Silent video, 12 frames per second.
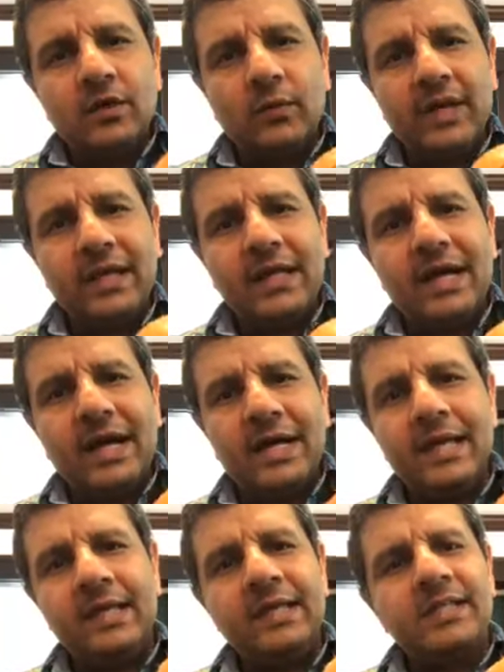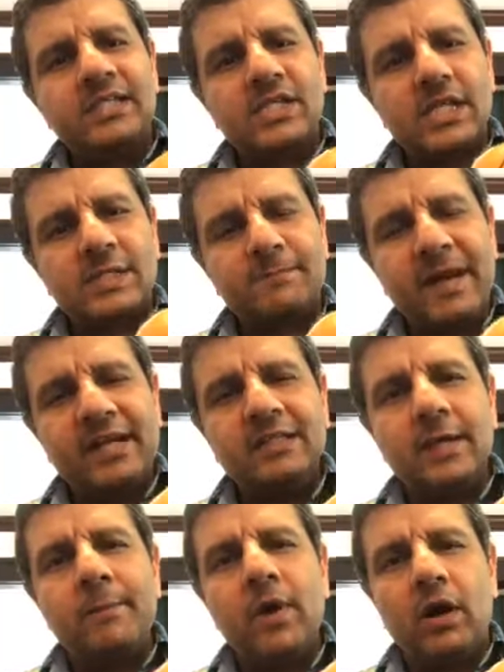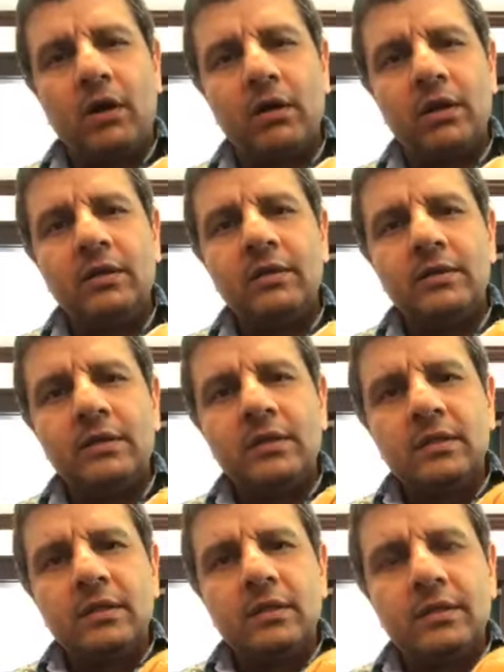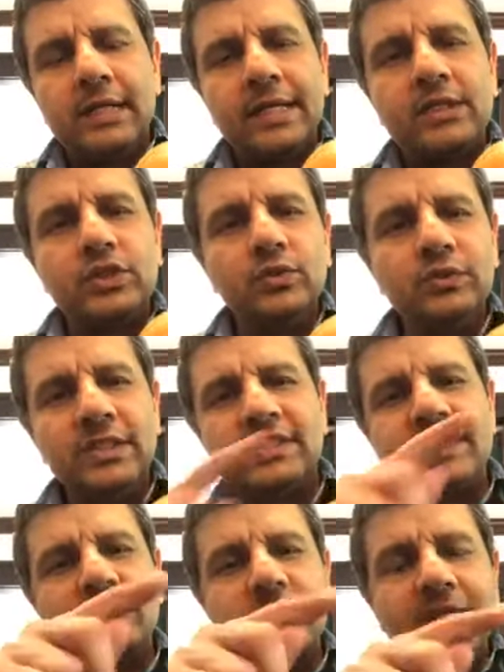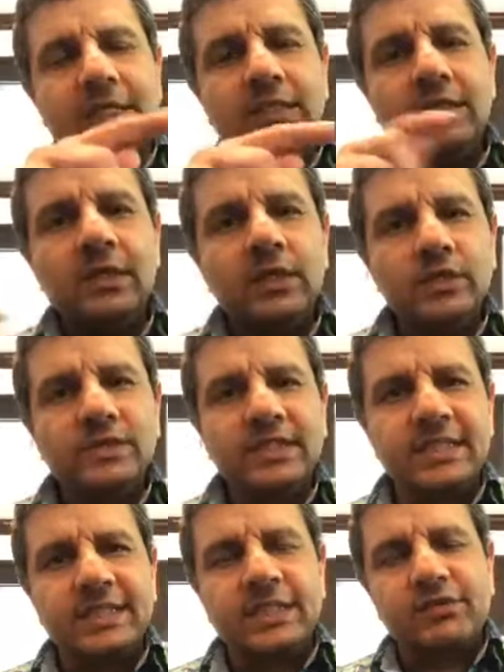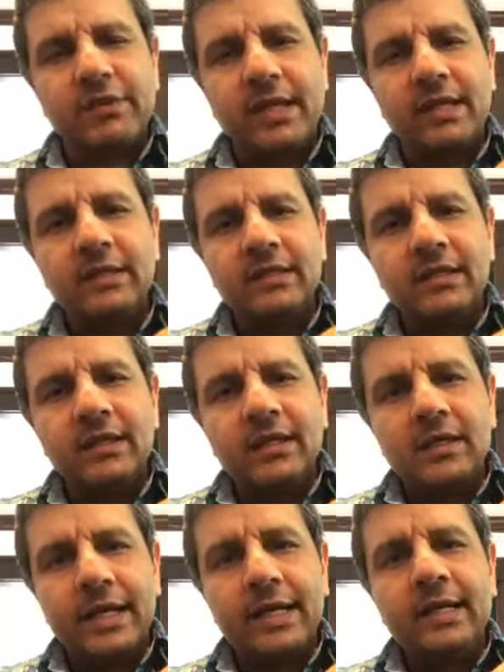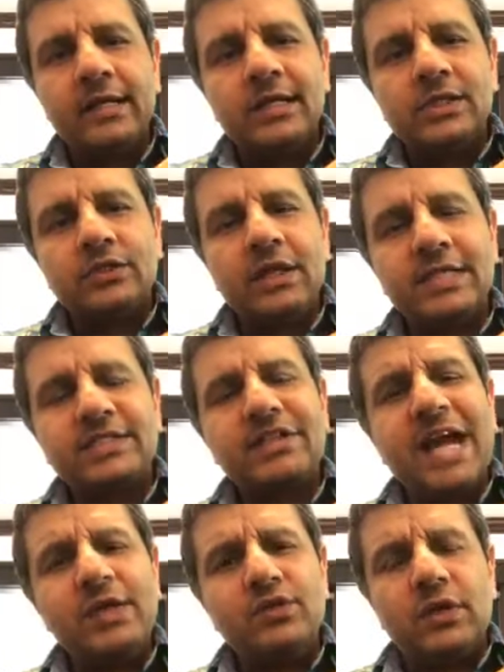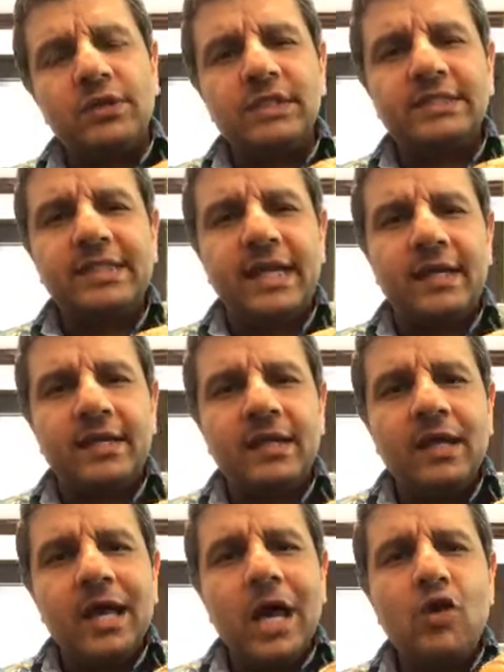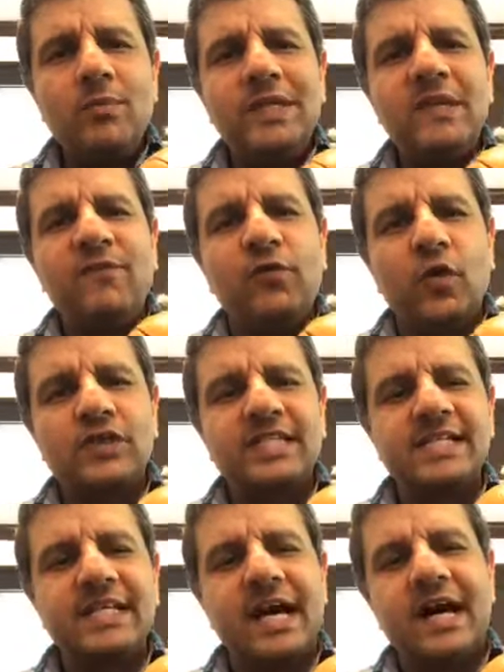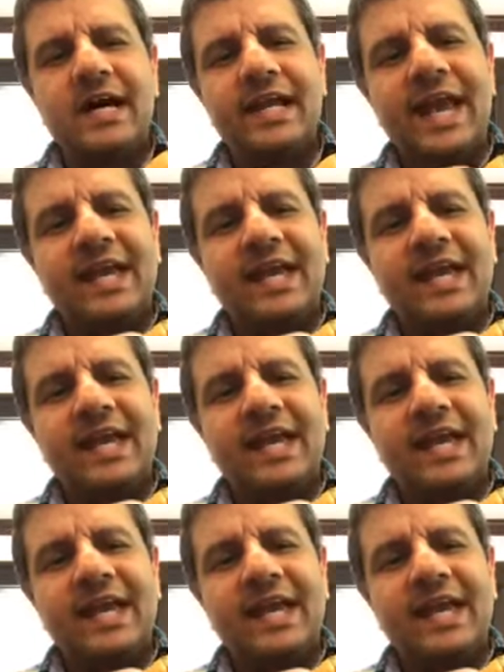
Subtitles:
When I suspend the ball, right, to this string, using this string, right? So let's try to understand how many forces are